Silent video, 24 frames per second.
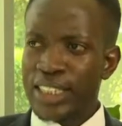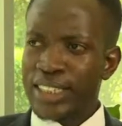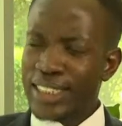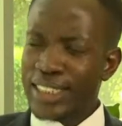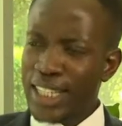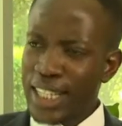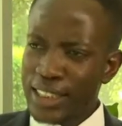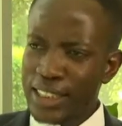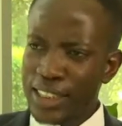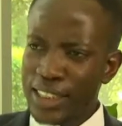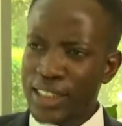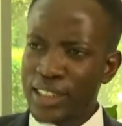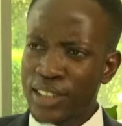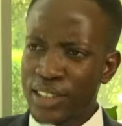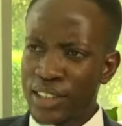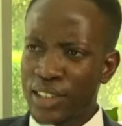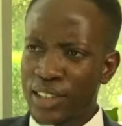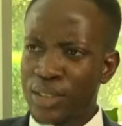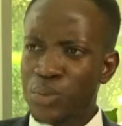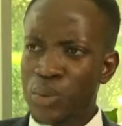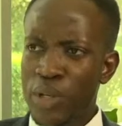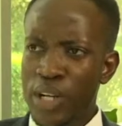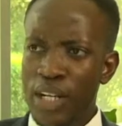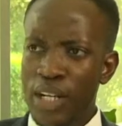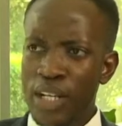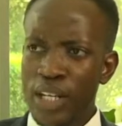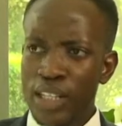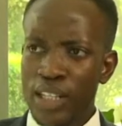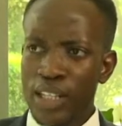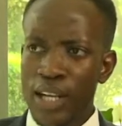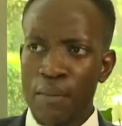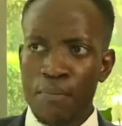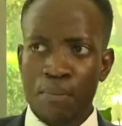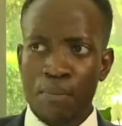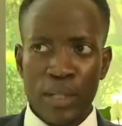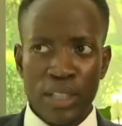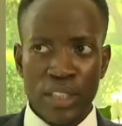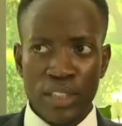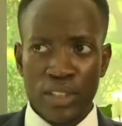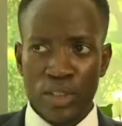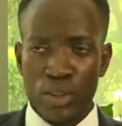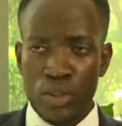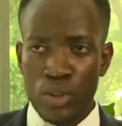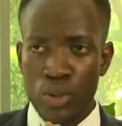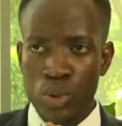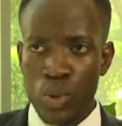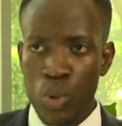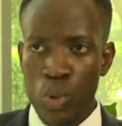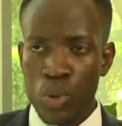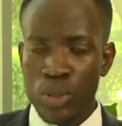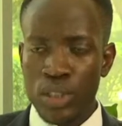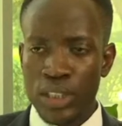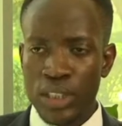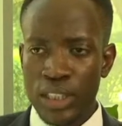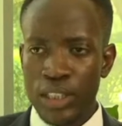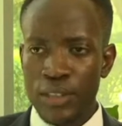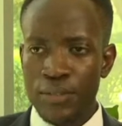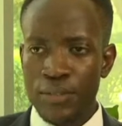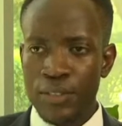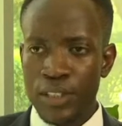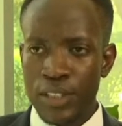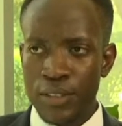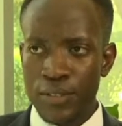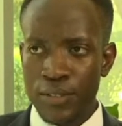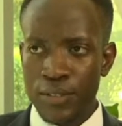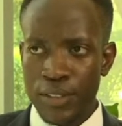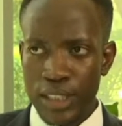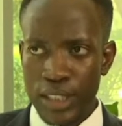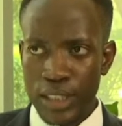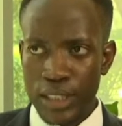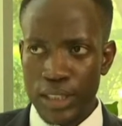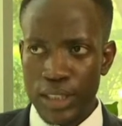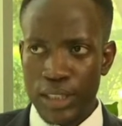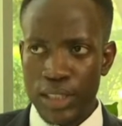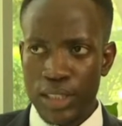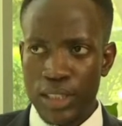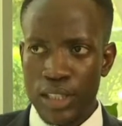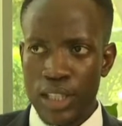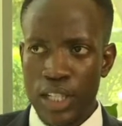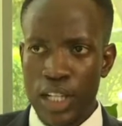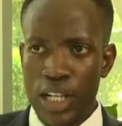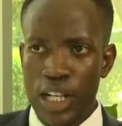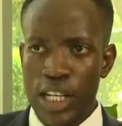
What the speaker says: In such cases where companies don't give dividends,